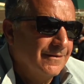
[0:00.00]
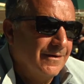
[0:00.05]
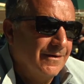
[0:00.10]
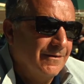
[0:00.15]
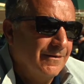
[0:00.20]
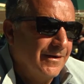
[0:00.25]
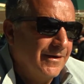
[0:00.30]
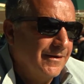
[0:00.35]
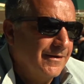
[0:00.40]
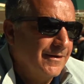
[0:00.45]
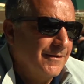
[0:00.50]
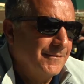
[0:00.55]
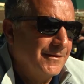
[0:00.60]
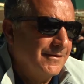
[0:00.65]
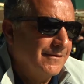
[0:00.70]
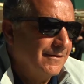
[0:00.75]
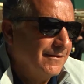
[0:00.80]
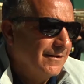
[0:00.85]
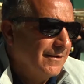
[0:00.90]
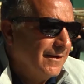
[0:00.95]
no, I, I
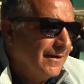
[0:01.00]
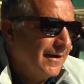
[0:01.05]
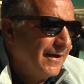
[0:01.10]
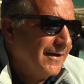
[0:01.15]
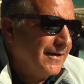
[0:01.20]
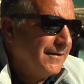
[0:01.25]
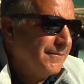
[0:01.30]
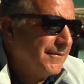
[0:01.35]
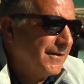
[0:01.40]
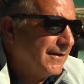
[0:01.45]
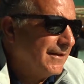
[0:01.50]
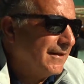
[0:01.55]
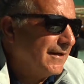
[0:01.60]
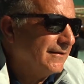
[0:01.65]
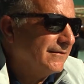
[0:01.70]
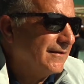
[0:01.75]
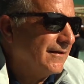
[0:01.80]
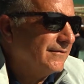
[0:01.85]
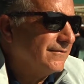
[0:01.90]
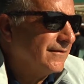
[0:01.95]
mean anybody
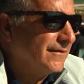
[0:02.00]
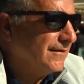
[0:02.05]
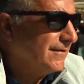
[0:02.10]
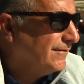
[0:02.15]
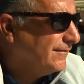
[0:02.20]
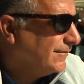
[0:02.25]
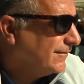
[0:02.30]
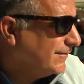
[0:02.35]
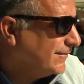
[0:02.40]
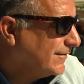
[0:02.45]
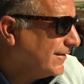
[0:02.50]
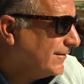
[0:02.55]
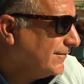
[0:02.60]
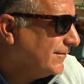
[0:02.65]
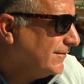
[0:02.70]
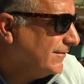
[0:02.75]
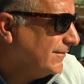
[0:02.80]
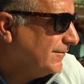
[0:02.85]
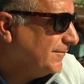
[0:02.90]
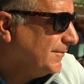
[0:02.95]
that has any
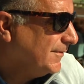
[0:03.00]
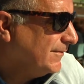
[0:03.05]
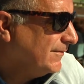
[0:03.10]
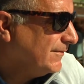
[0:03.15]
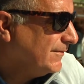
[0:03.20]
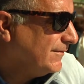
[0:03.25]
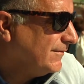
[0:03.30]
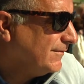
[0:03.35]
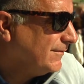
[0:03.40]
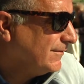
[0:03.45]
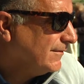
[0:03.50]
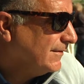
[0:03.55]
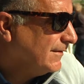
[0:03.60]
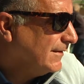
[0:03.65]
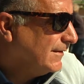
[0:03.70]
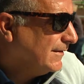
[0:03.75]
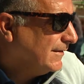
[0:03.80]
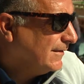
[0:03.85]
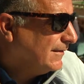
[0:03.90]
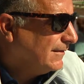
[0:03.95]
success in this business,
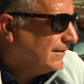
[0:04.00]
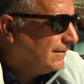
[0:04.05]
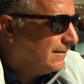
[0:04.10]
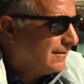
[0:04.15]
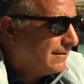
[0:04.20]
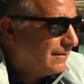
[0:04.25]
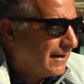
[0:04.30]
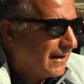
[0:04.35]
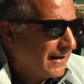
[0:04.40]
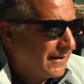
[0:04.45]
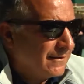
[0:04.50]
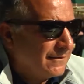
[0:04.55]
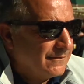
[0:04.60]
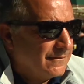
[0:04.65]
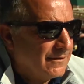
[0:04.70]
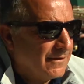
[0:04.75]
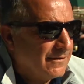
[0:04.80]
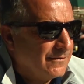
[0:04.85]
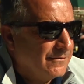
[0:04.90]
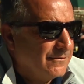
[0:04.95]
I can
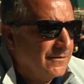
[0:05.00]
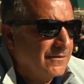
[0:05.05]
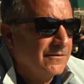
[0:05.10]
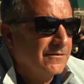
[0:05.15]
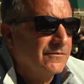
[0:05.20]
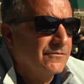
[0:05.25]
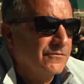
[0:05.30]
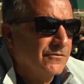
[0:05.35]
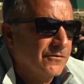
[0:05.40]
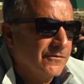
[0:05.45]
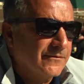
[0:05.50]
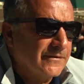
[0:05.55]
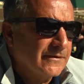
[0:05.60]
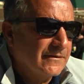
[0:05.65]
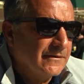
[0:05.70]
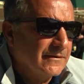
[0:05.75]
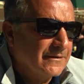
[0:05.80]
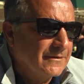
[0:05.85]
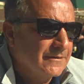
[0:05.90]
tell you they deserve it.